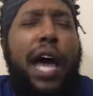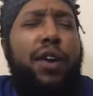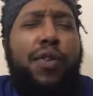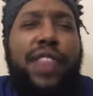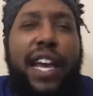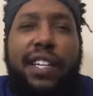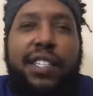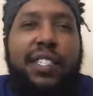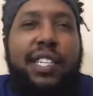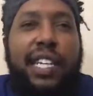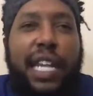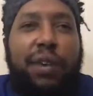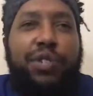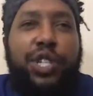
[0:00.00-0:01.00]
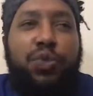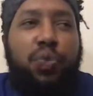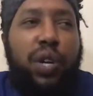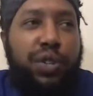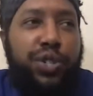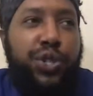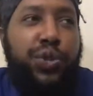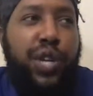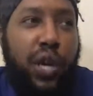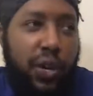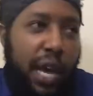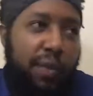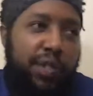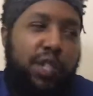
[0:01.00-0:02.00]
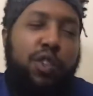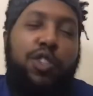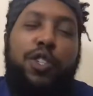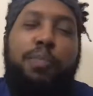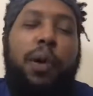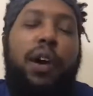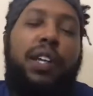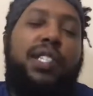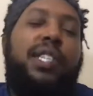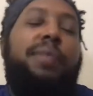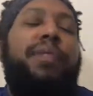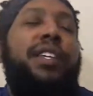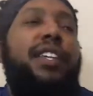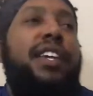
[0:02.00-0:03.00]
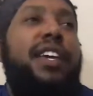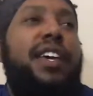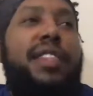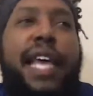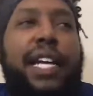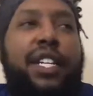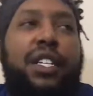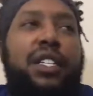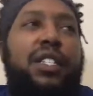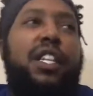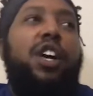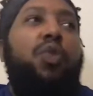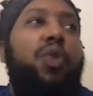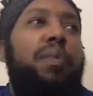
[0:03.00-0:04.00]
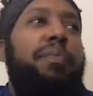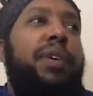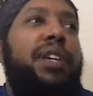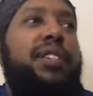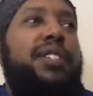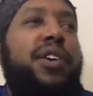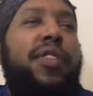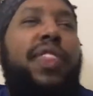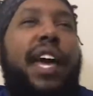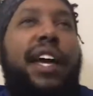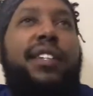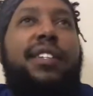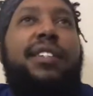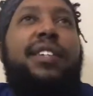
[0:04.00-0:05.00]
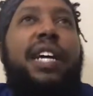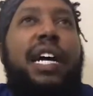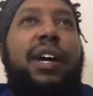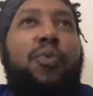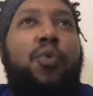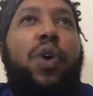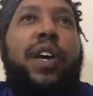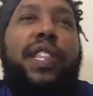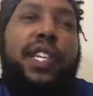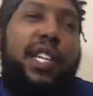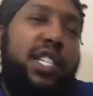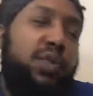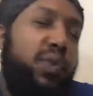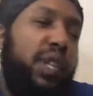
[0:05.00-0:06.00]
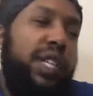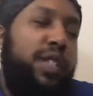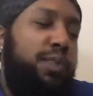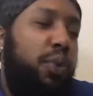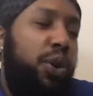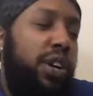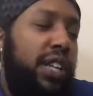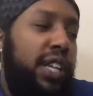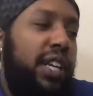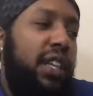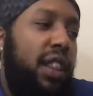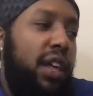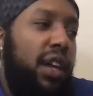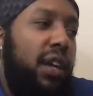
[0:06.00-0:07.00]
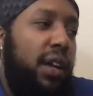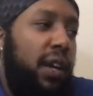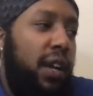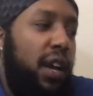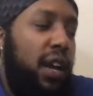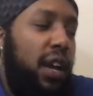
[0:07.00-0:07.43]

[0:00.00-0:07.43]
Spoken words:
that scene, that was just one of those, that was gonna spark something that just stuck with me. So that's one that doesn't really spoil anything.